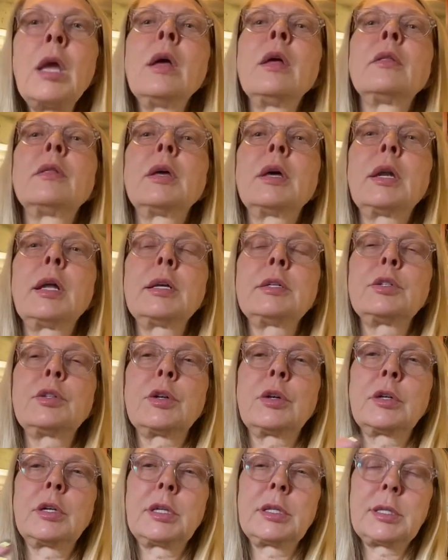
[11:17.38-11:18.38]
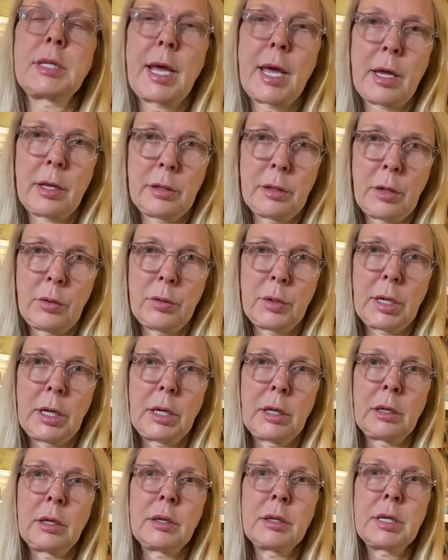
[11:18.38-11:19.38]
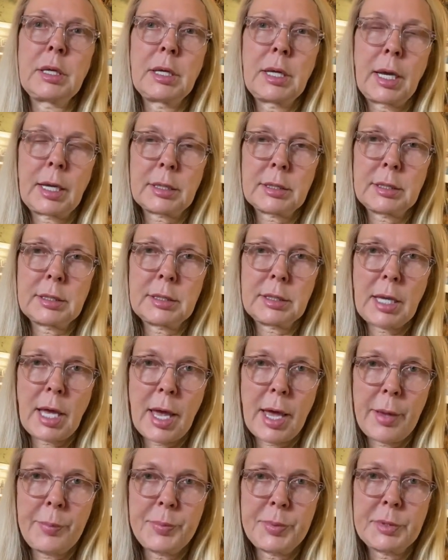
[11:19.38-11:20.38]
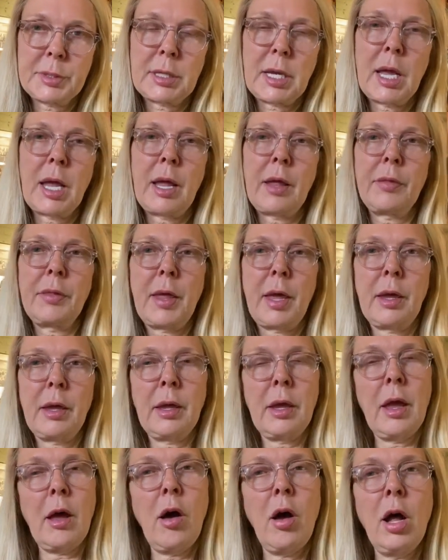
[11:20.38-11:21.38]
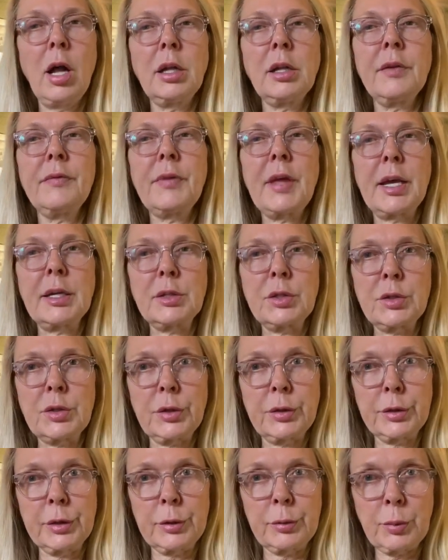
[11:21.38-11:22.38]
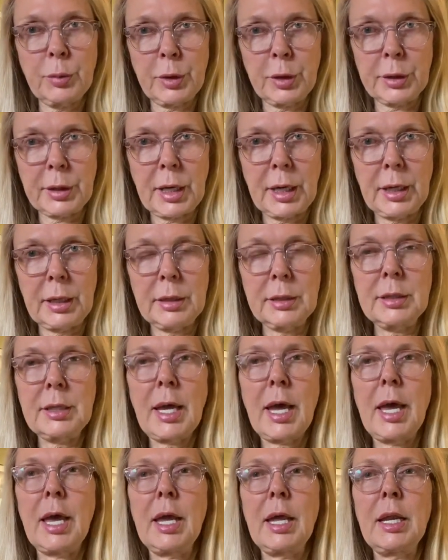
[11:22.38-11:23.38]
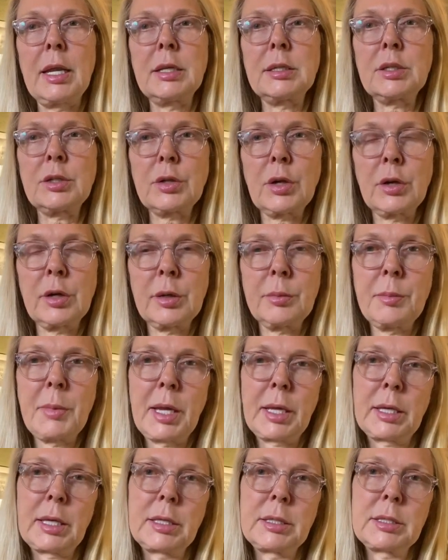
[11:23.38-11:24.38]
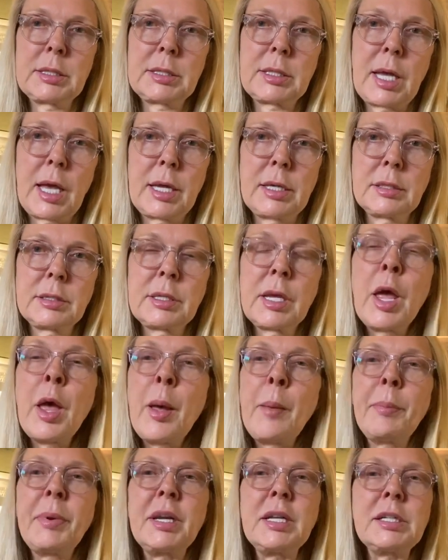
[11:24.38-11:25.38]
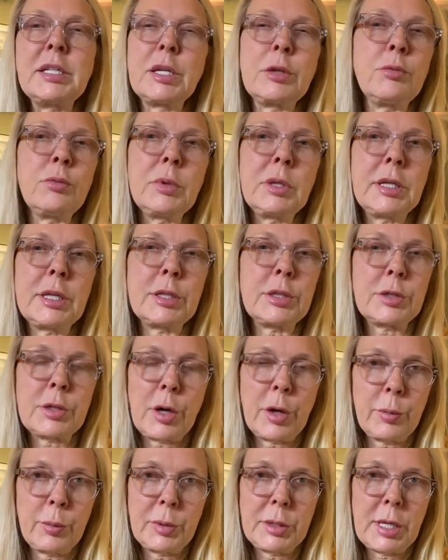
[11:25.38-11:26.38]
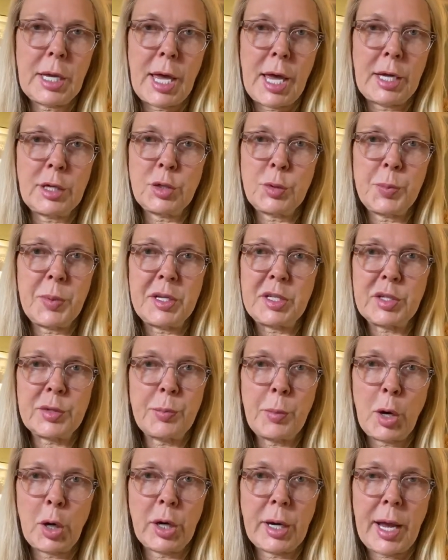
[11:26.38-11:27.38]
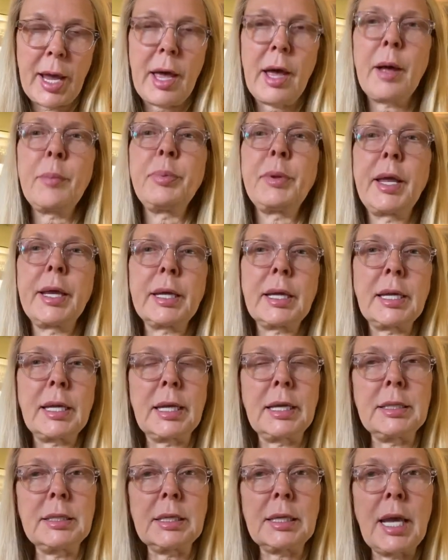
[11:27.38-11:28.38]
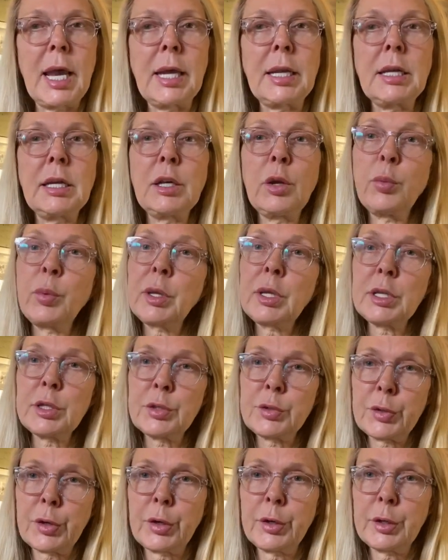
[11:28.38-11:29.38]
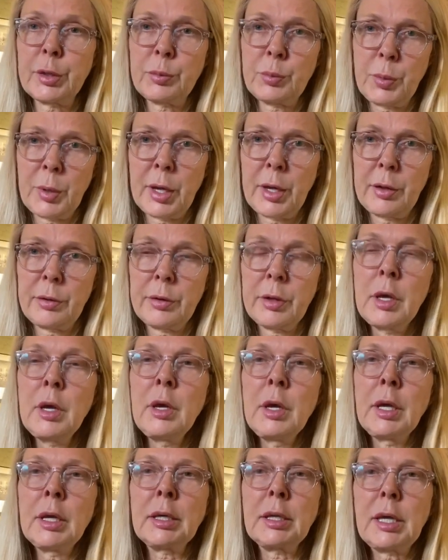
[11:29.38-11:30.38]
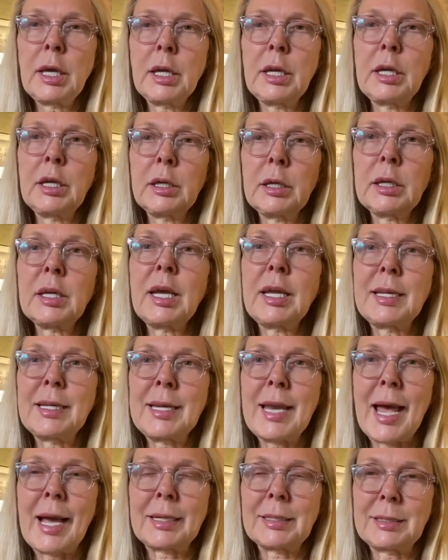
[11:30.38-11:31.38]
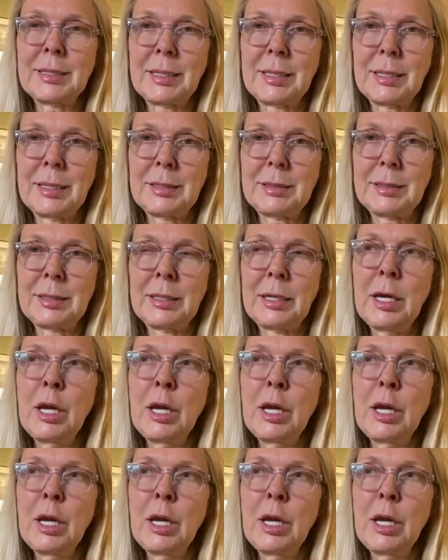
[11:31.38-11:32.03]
Then I started downloading the next steps and all of that started working. Then it started making sense. But it didn't really start with the HP Smart app like it indicated. It really started with getting connecting